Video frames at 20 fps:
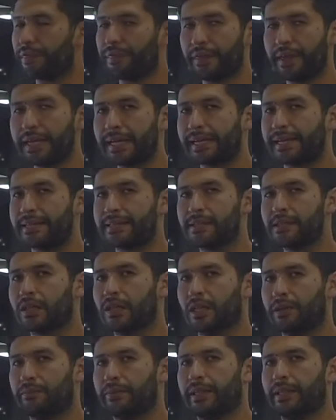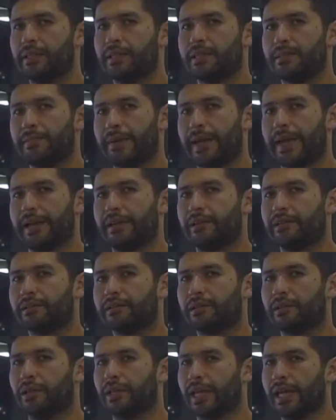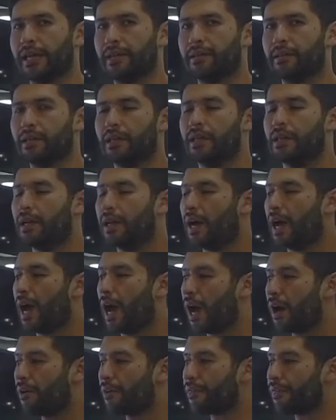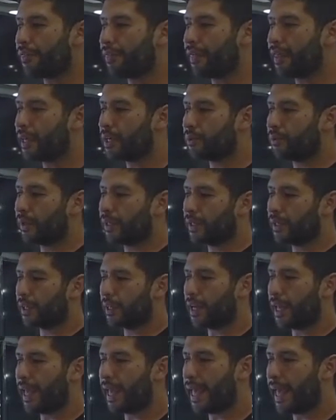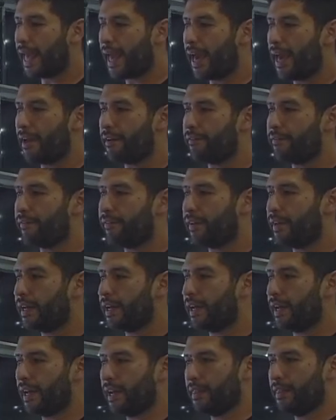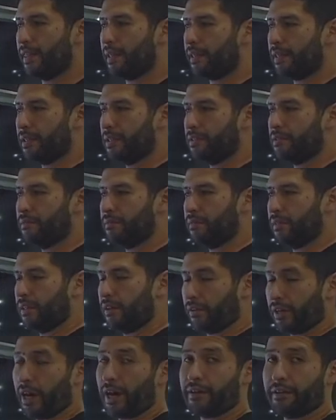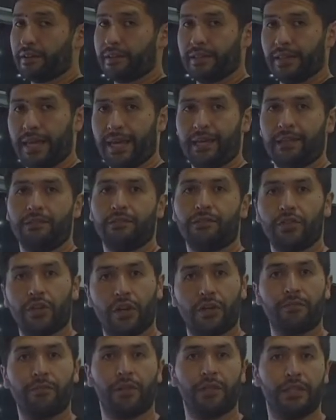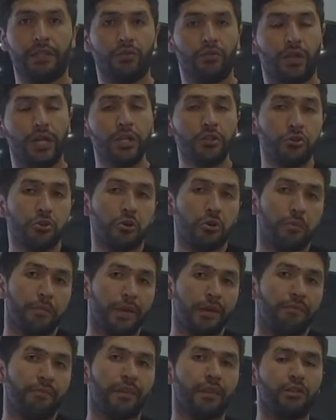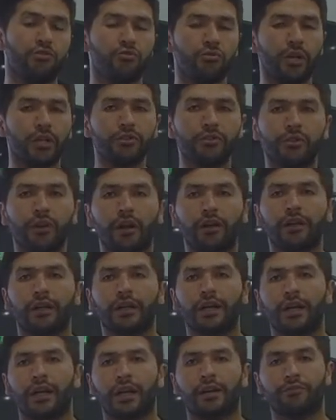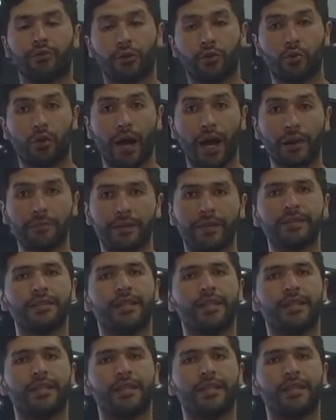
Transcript: thick is gonna be this panel. Okay, how thick we're gonna have regarding the thermal insulation, or maybe the structural requirements